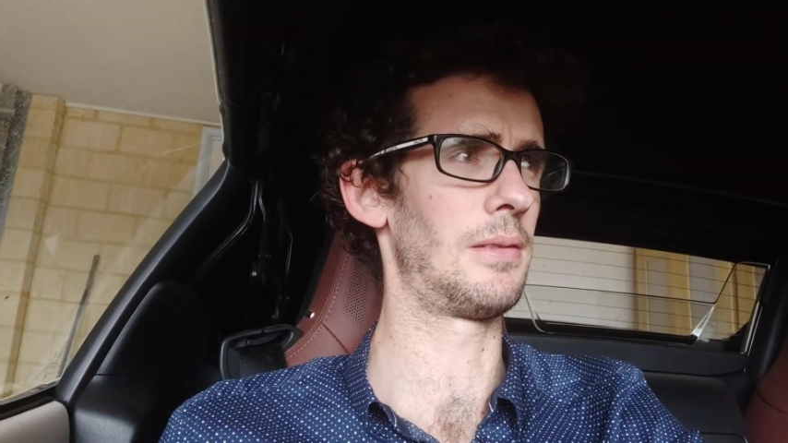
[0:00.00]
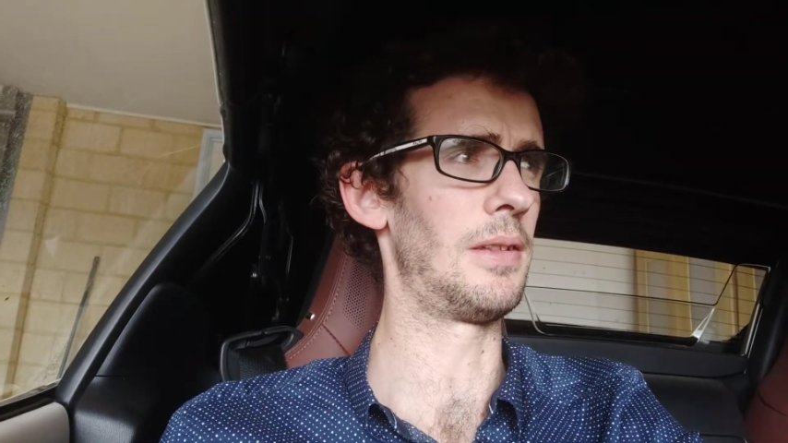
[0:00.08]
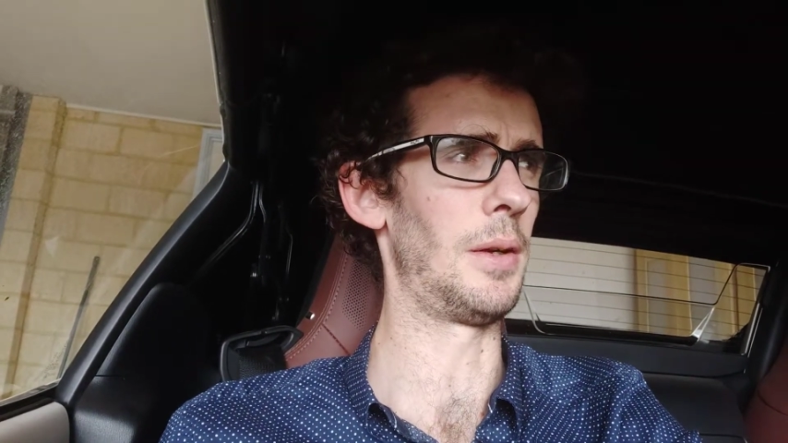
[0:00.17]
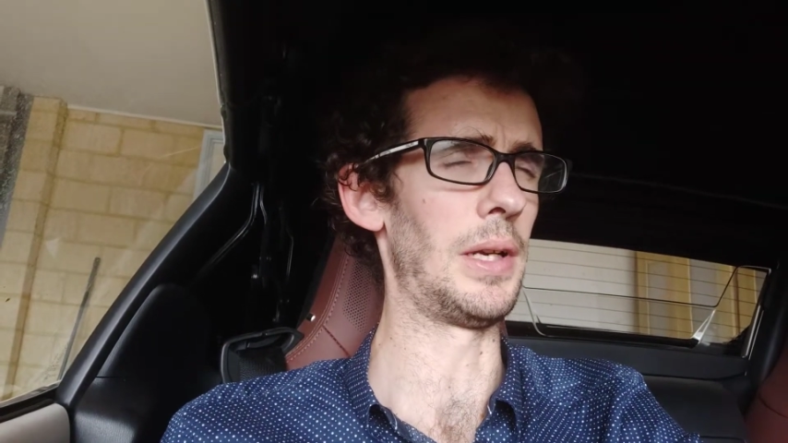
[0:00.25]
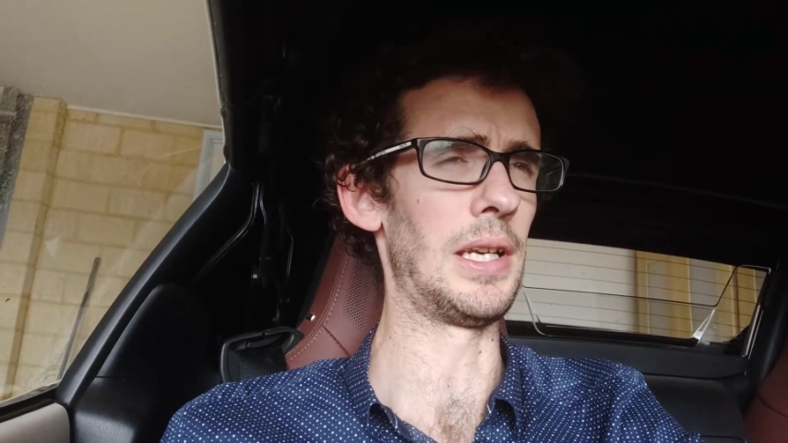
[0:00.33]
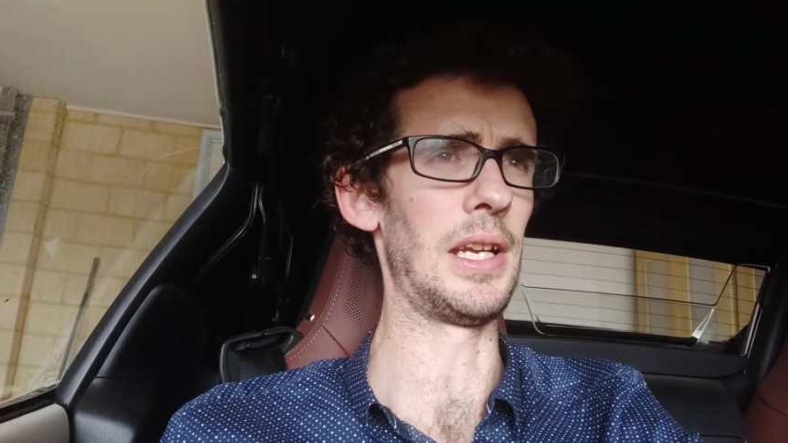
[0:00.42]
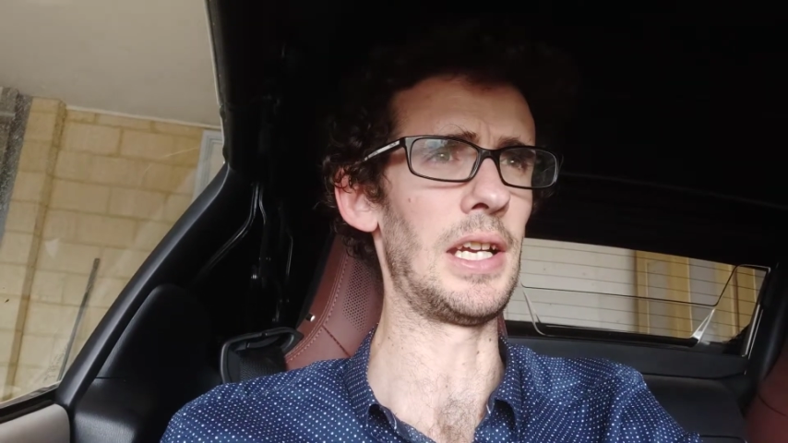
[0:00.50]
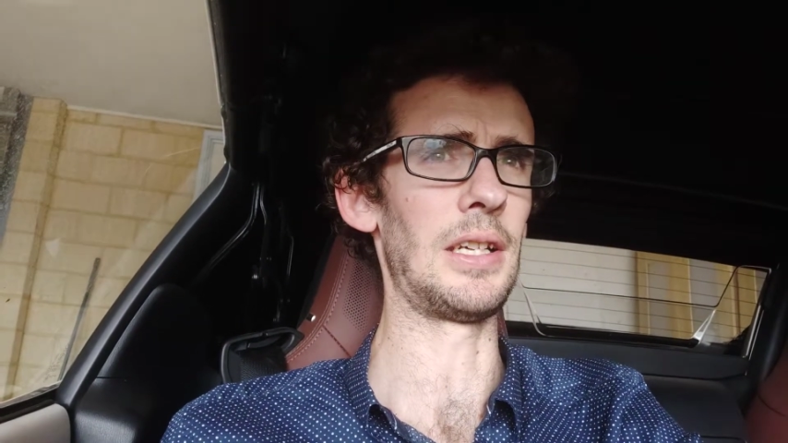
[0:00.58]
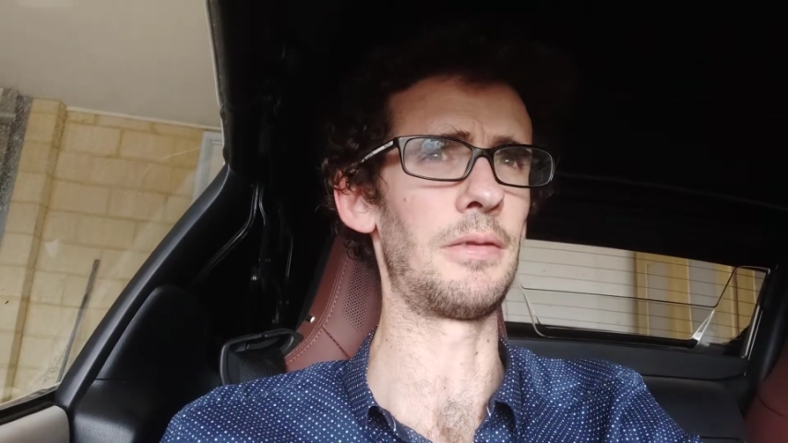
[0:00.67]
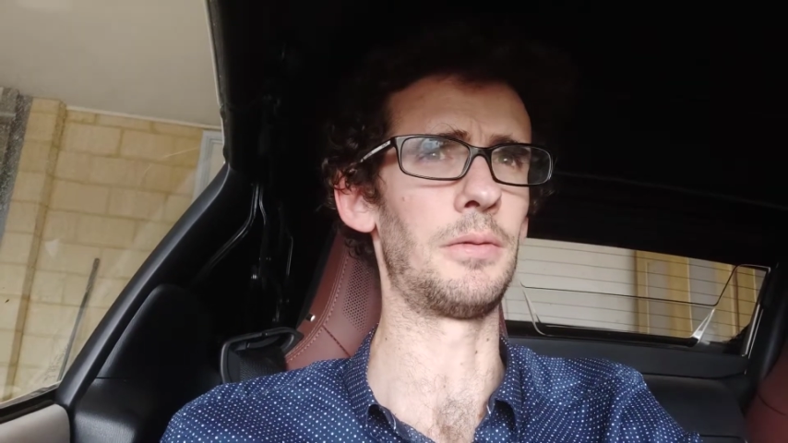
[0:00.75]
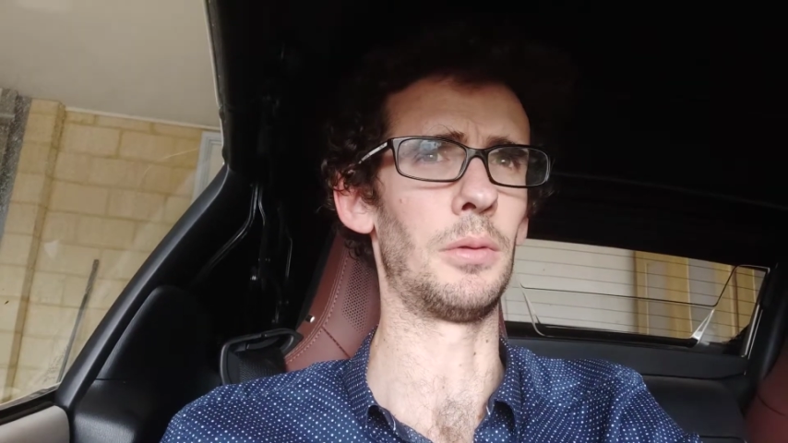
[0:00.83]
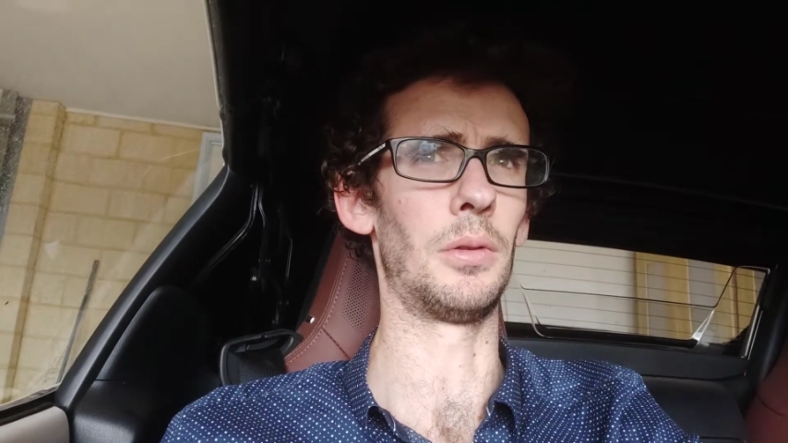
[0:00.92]
that we need
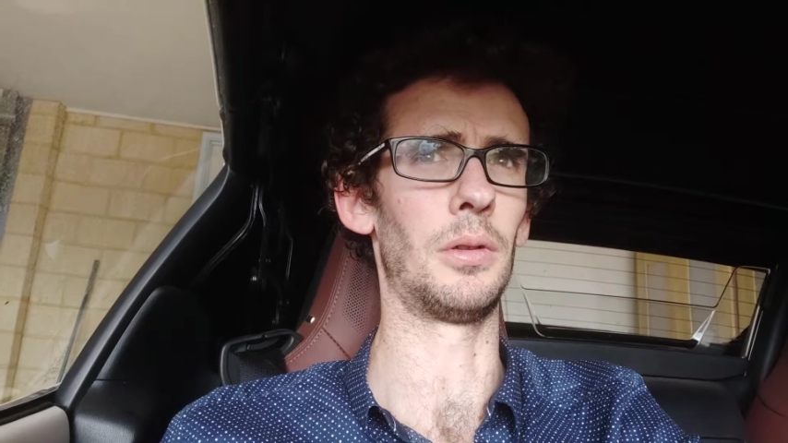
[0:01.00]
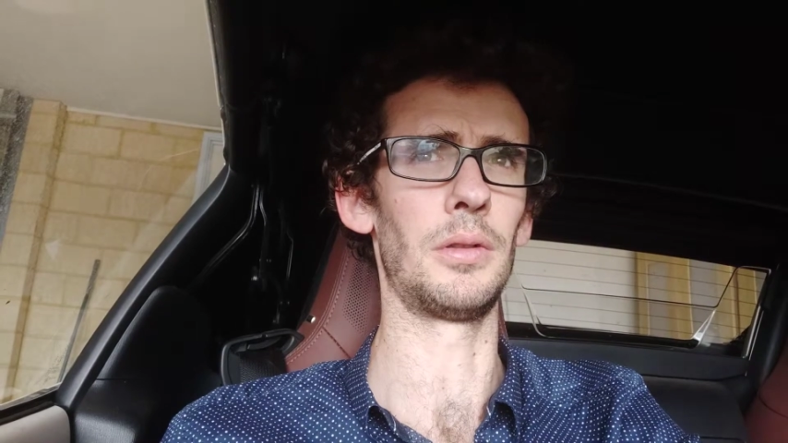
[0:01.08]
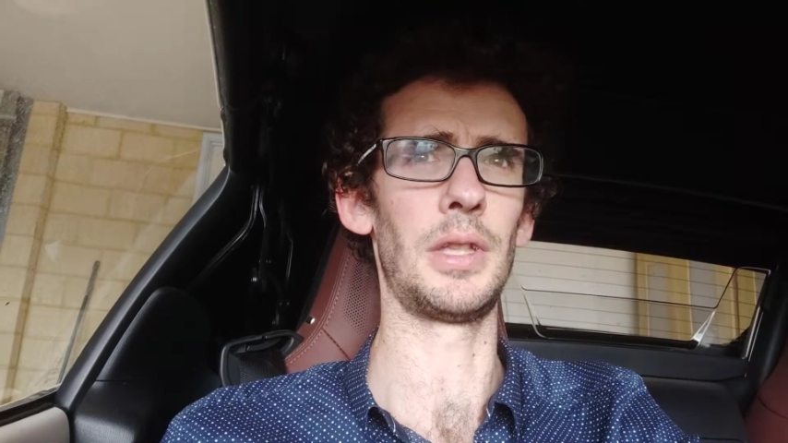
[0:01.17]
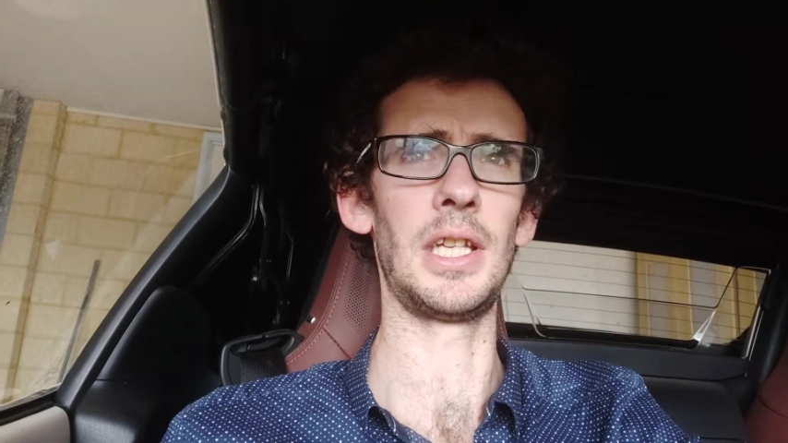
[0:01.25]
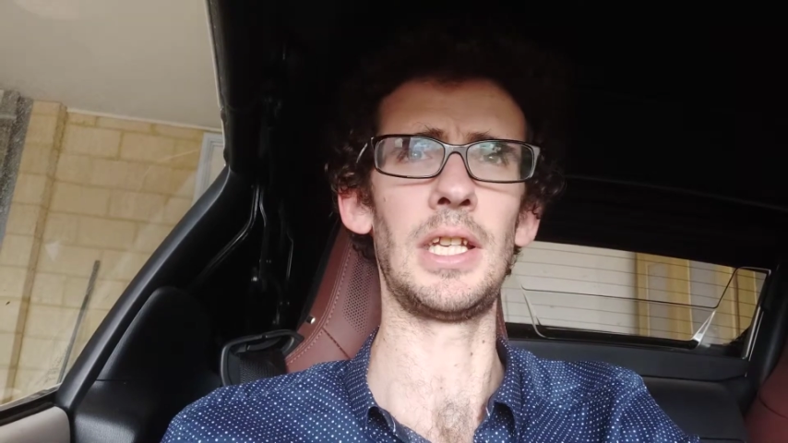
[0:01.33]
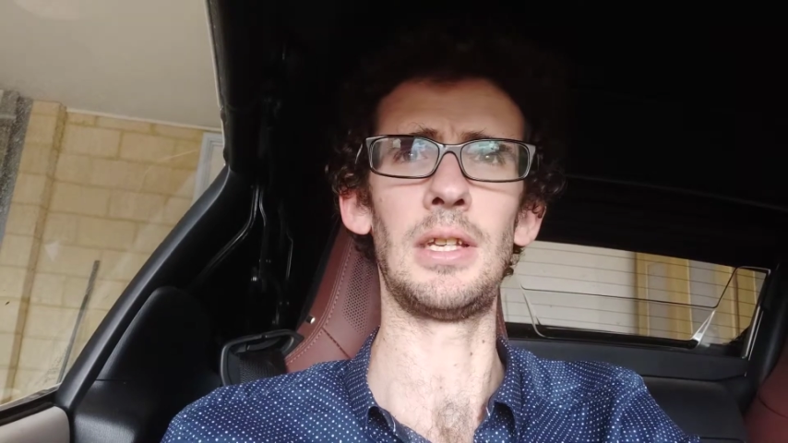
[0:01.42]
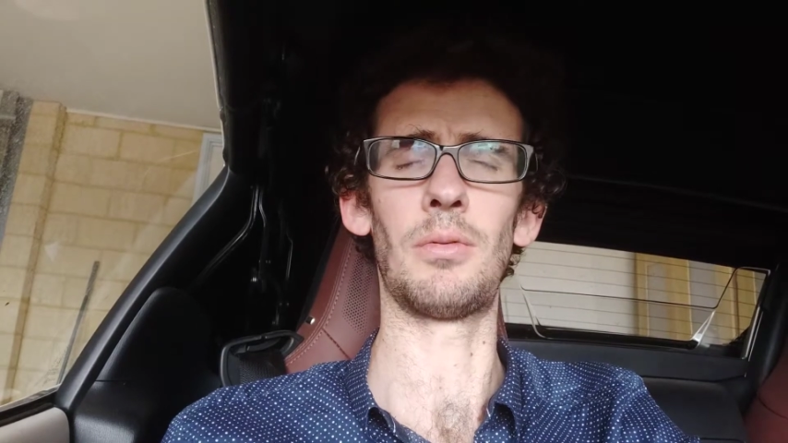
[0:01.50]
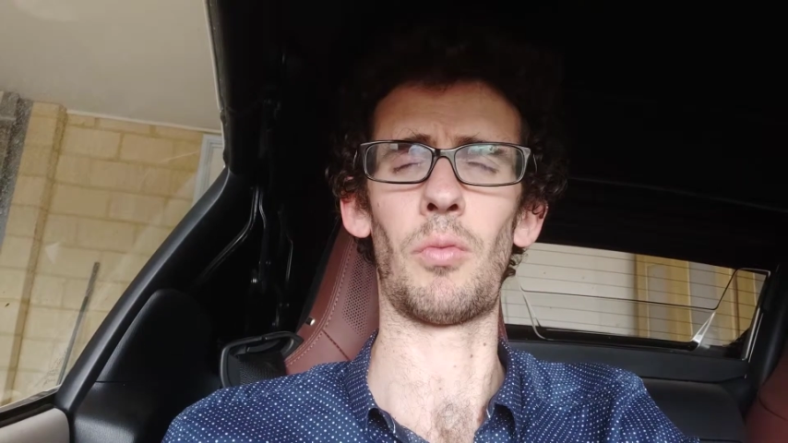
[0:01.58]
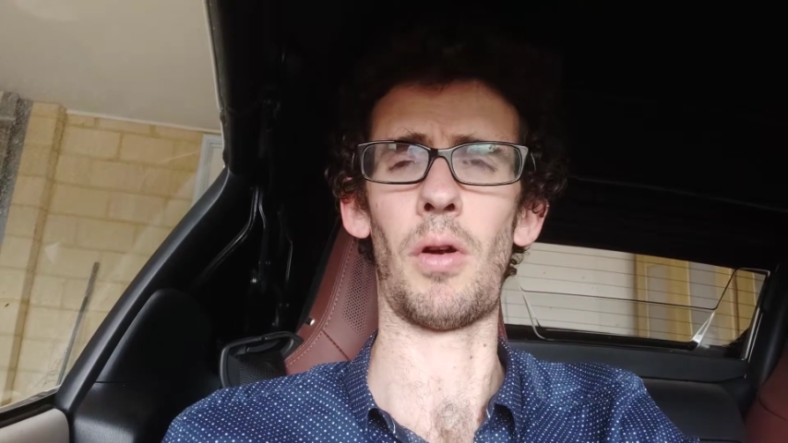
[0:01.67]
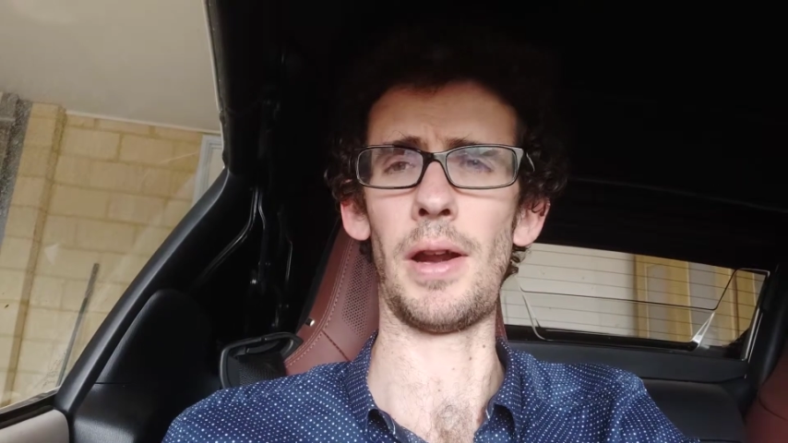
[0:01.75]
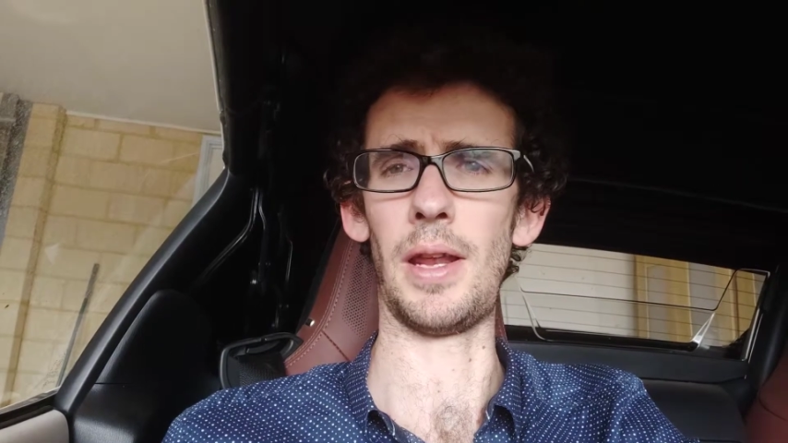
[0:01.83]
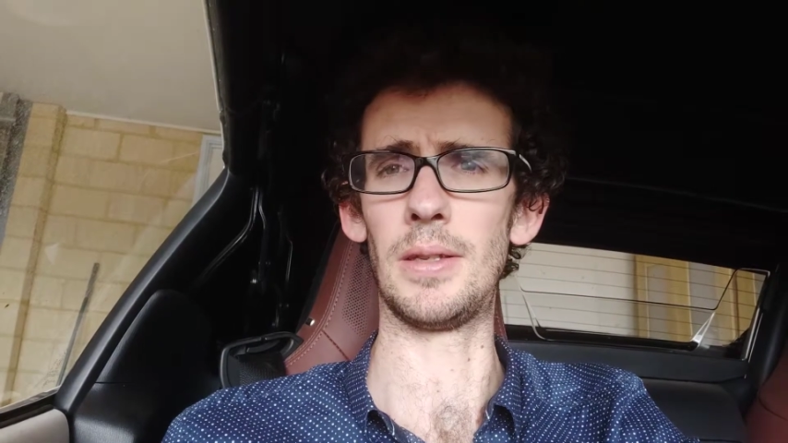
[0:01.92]
for the
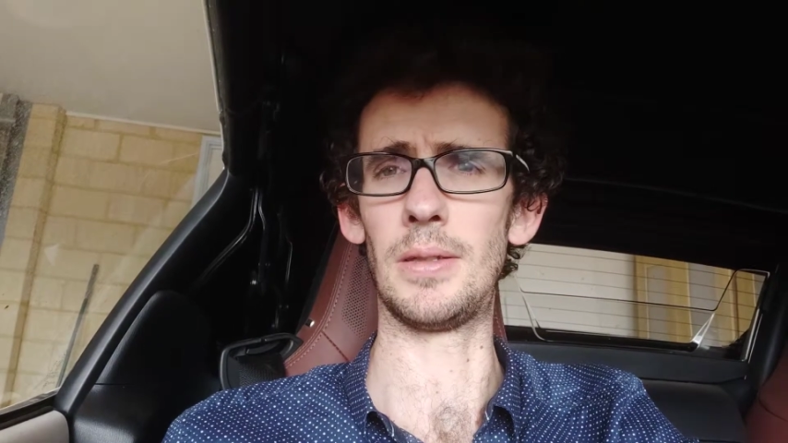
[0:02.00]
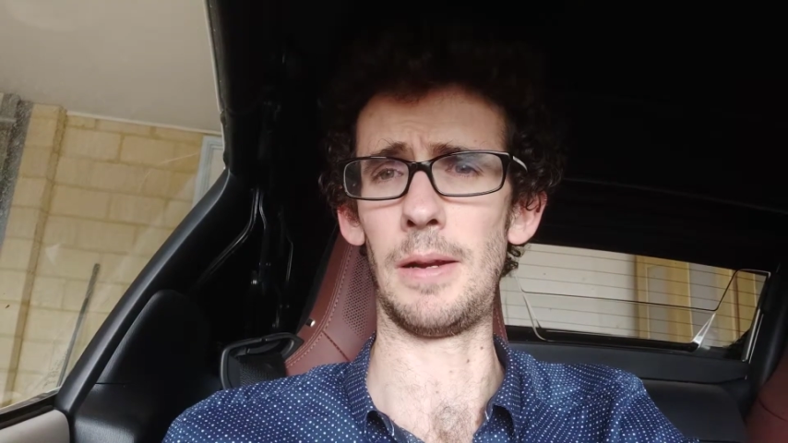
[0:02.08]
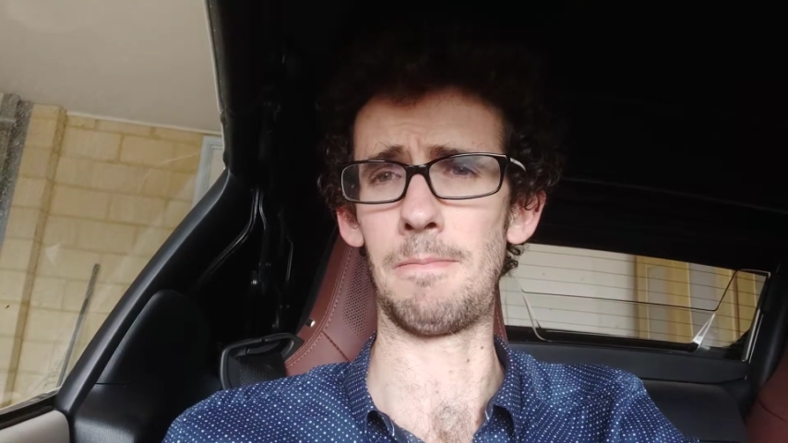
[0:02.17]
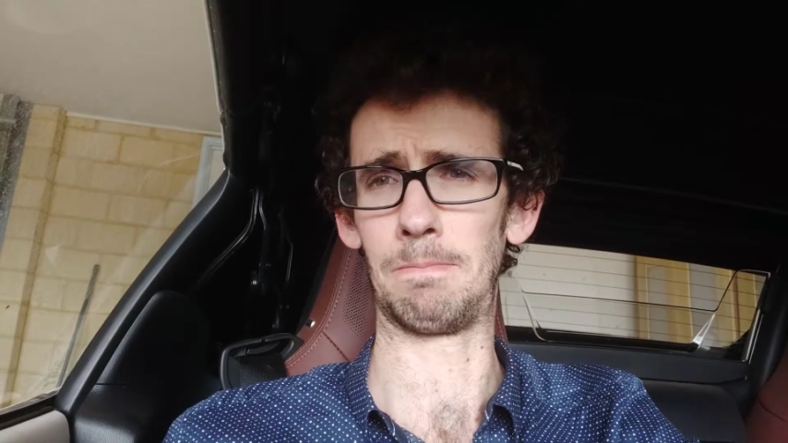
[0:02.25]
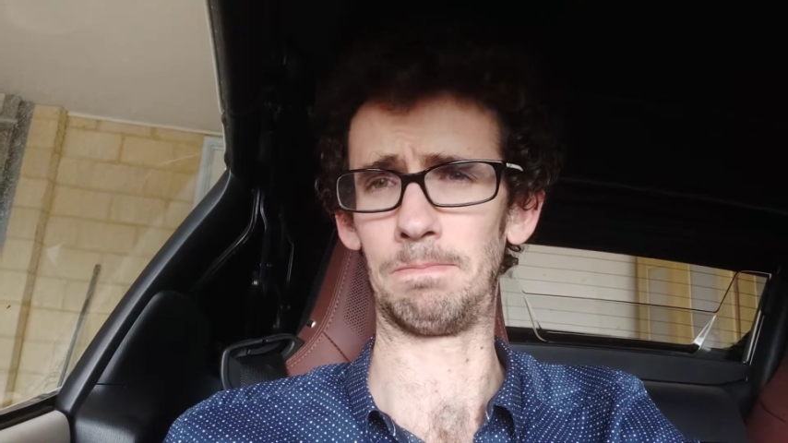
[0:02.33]
right hand side.